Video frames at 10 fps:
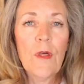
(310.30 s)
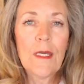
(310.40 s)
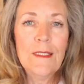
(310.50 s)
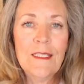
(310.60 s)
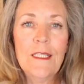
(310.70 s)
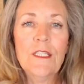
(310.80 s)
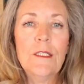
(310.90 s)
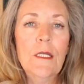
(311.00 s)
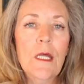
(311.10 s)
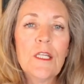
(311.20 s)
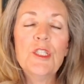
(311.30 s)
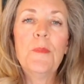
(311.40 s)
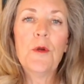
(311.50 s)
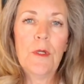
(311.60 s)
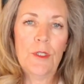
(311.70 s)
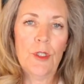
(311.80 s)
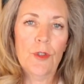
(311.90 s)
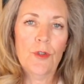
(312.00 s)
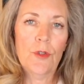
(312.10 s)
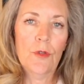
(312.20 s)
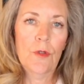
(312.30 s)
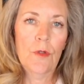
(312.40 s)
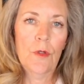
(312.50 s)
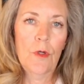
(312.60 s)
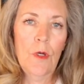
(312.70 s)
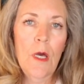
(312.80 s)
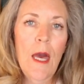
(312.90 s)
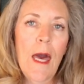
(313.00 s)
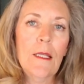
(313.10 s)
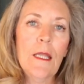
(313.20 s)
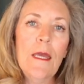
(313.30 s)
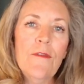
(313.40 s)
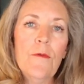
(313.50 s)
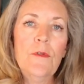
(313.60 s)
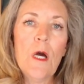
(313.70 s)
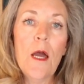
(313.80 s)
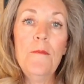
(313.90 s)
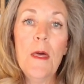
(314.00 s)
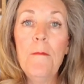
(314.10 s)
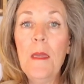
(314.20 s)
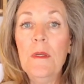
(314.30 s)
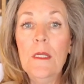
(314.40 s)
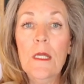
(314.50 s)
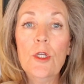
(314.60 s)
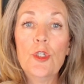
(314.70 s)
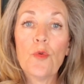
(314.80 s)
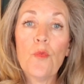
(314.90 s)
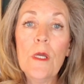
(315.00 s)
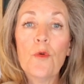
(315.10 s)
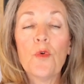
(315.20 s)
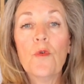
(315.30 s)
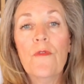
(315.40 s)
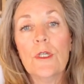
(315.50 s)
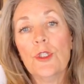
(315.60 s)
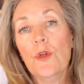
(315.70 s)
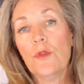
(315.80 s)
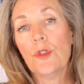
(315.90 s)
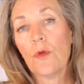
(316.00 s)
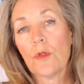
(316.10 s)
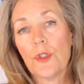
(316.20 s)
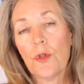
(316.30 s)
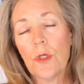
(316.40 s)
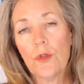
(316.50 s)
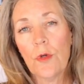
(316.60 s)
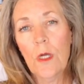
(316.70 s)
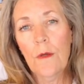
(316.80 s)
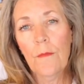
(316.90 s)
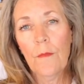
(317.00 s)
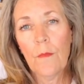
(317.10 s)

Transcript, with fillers: The consistent experiences and length of time that may be needed to regroove this use neurocircuitry